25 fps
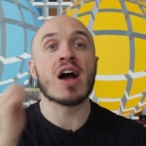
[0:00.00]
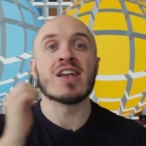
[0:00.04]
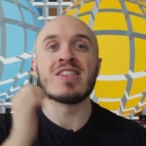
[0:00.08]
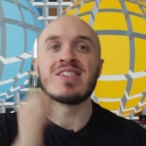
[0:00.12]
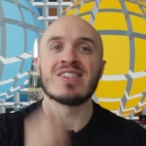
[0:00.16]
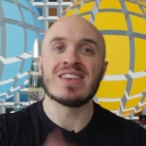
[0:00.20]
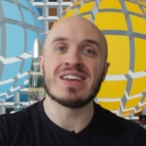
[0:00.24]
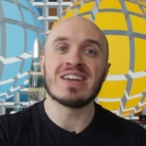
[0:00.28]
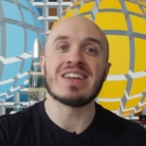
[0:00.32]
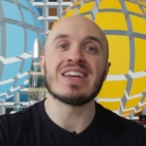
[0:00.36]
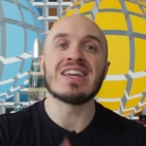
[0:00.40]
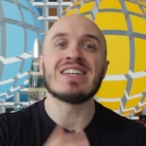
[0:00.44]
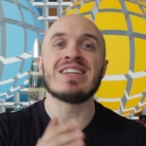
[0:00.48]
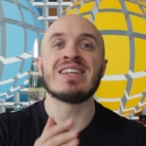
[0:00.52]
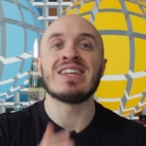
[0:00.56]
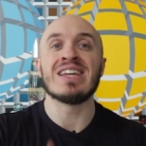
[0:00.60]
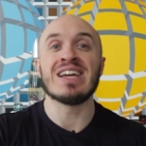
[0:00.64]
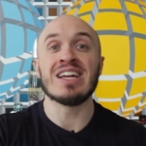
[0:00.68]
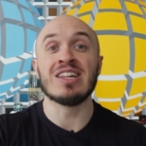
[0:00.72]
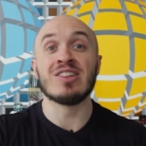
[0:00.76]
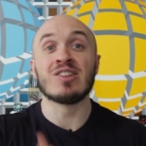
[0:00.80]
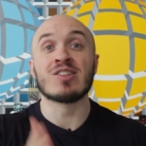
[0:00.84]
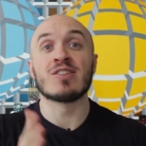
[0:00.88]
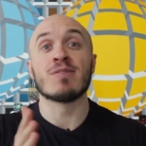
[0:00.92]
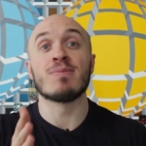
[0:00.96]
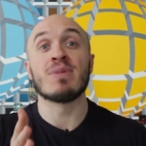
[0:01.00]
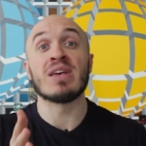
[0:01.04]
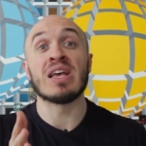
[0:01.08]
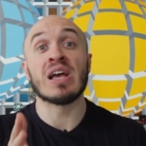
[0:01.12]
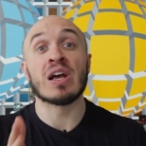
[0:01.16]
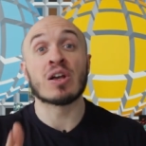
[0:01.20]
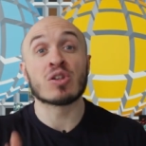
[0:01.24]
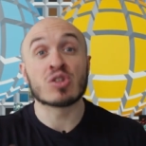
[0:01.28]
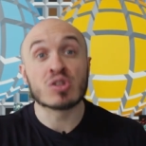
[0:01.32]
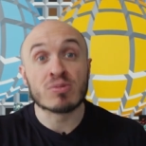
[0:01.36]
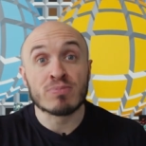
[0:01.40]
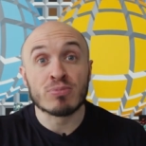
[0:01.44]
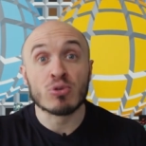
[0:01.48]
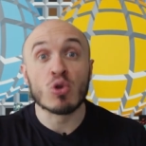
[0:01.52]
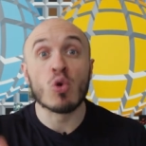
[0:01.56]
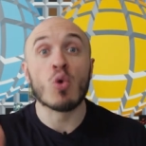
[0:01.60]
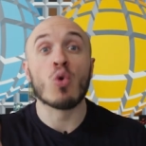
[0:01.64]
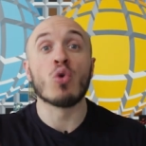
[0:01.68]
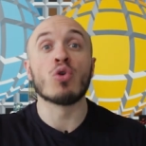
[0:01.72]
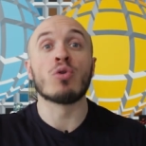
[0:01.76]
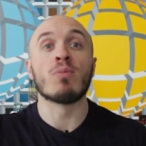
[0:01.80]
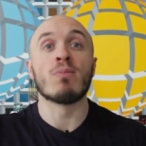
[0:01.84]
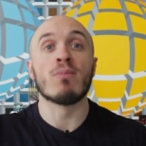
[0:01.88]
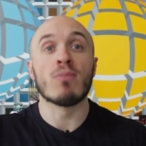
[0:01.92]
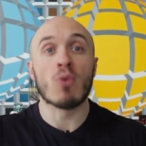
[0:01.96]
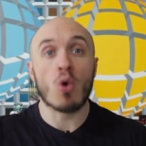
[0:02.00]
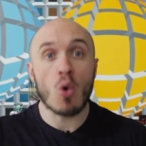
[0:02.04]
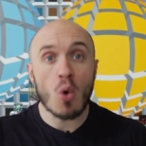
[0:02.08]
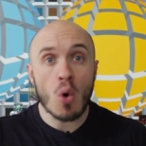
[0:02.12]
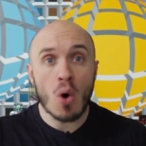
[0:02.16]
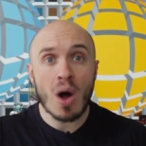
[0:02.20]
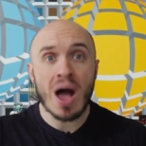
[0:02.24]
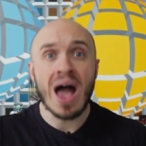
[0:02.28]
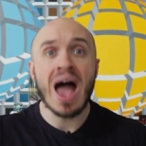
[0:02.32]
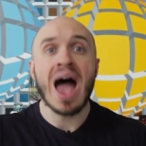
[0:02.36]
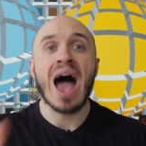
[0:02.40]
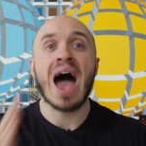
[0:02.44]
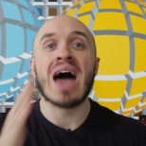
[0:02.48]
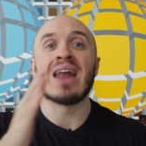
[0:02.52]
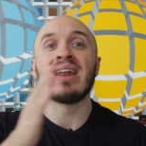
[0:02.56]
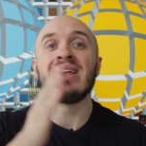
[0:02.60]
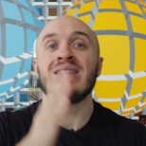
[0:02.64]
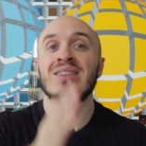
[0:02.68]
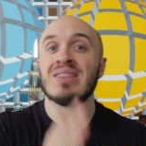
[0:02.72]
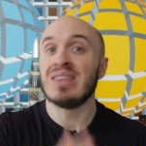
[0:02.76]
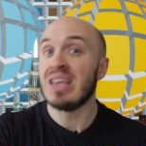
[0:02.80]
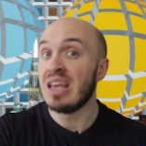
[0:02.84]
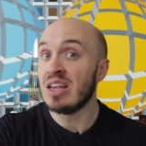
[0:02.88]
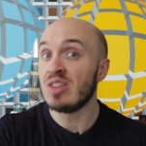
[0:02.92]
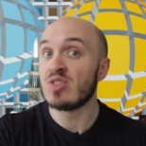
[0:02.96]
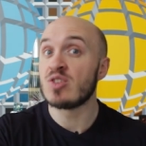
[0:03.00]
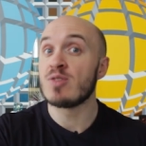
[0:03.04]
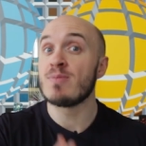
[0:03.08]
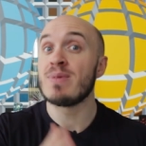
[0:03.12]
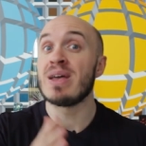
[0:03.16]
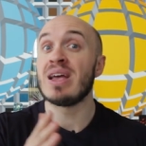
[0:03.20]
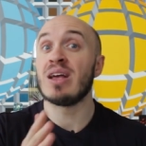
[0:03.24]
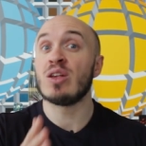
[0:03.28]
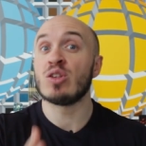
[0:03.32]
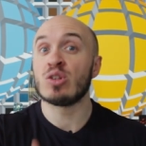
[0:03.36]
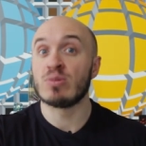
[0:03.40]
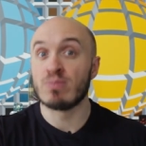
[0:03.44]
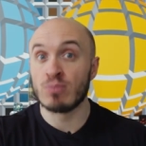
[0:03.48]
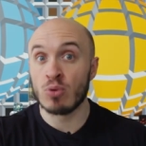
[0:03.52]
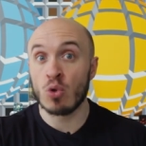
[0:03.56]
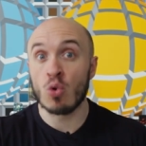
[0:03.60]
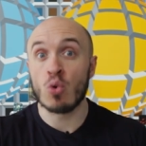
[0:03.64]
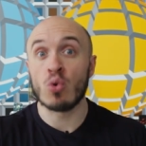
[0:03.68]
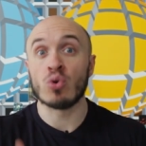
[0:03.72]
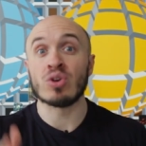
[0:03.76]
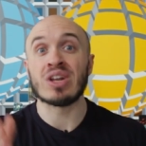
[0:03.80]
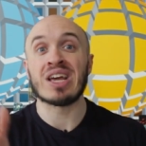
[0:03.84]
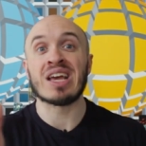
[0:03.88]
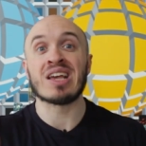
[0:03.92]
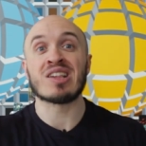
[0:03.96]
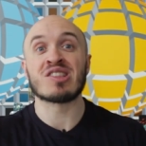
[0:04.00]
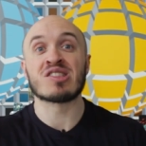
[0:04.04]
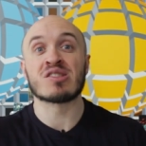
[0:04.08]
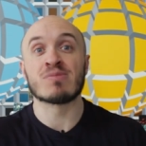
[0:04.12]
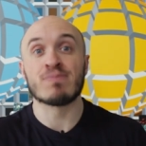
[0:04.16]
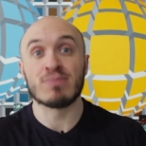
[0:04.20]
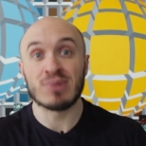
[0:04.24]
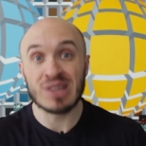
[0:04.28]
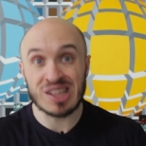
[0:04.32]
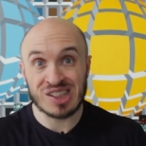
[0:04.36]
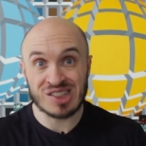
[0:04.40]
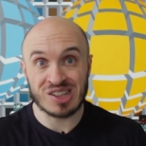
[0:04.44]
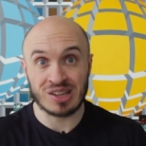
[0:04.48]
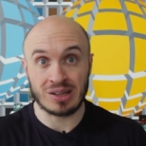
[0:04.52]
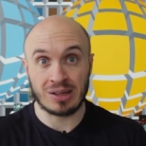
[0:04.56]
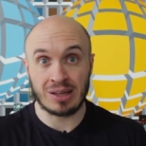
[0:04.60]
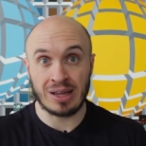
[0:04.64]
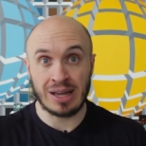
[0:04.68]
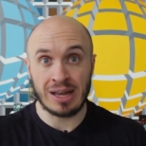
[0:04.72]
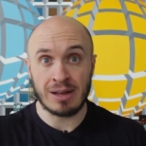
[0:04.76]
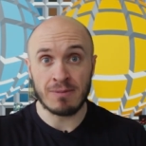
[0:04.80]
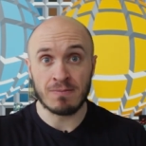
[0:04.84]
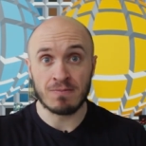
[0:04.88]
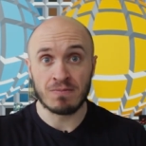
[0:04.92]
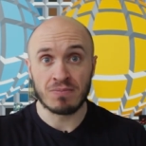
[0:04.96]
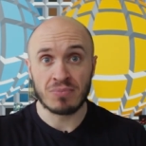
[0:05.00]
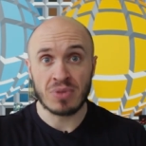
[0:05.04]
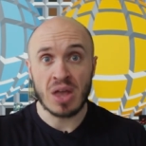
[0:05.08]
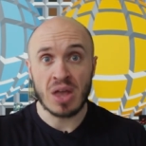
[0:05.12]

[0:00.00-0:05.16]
I think it needs to be explored more, and it needs to be explored explicitly.